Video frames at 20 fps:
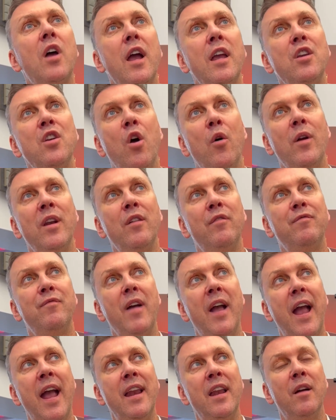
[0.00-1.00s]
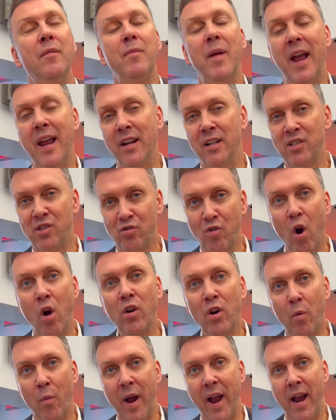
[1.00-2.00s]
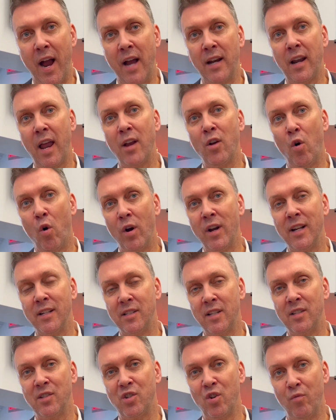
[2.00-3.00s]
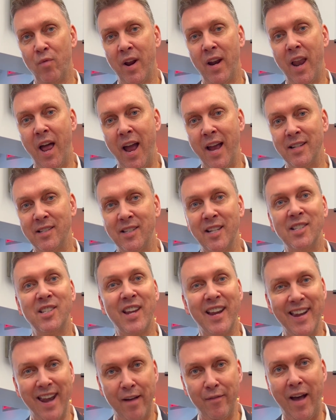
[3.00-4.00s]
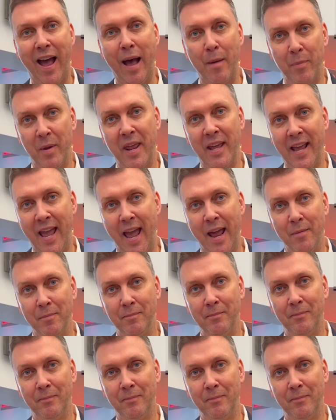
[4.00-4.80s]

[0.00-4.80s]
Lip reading: you know, in a stronger way, I'd like audiences to realize this can never happen again.